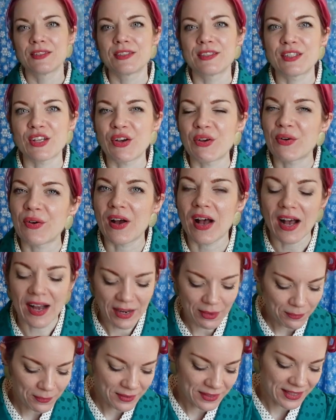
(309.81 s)
So
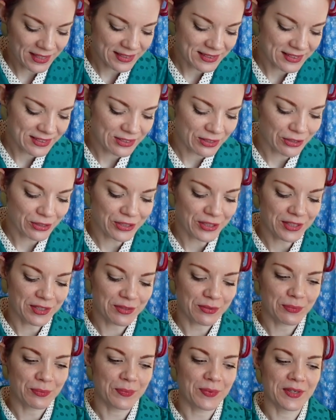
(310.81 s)
I will get
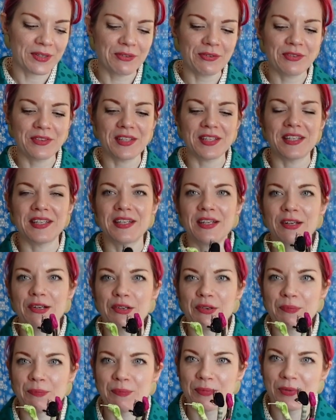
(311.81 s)
started with the
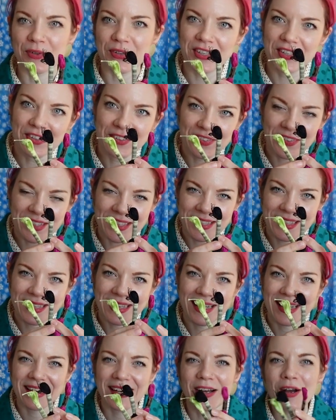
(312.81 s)
embroidery
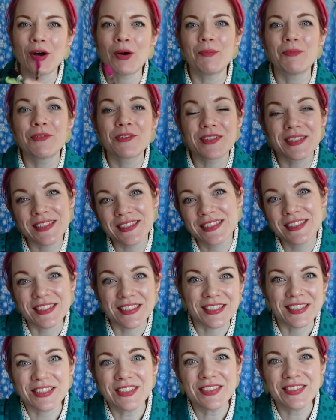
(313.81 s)
and I hopefully see
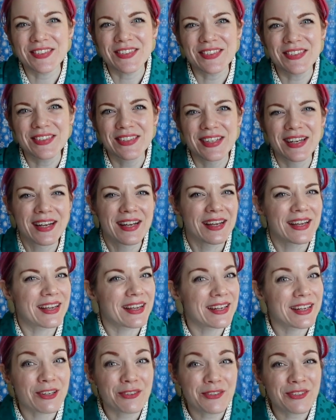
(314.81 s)
you
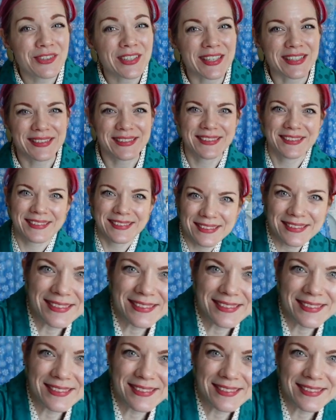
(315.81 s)
in a few days.